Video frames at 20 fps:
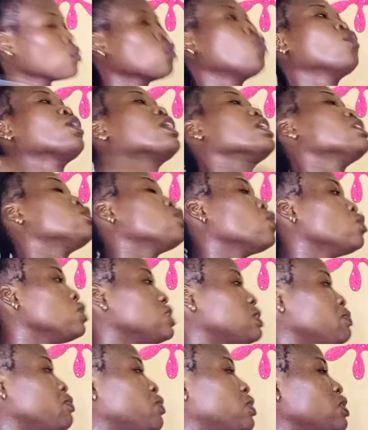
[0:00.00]
Okay, so
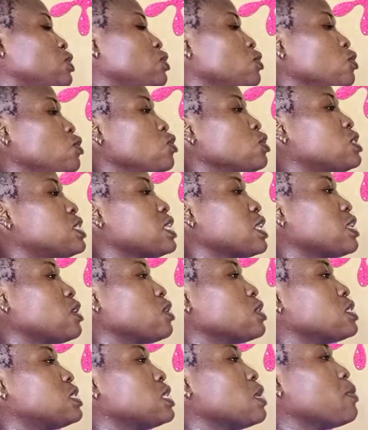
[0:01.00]
you take
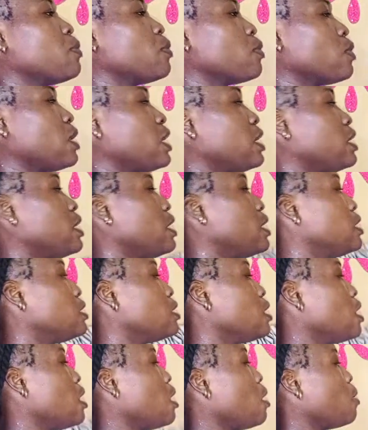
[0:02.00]
your tape again
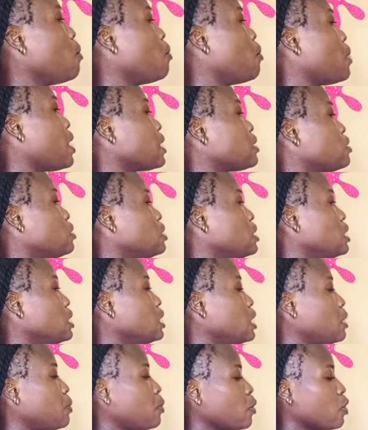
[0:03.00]
back to the
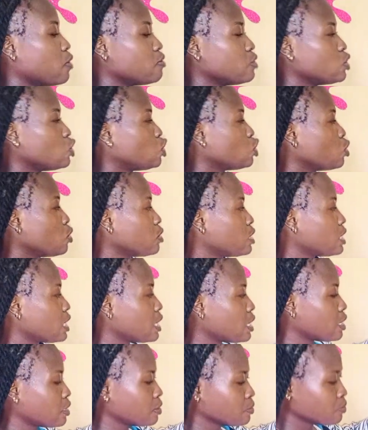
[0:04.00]
nape of the
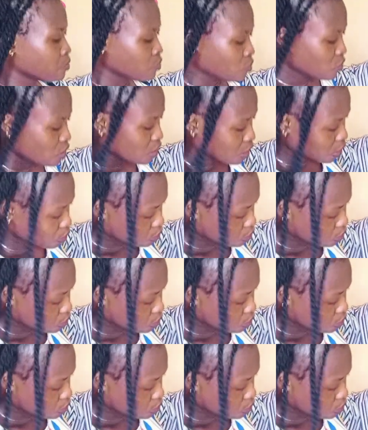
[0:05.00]
shoulder, then you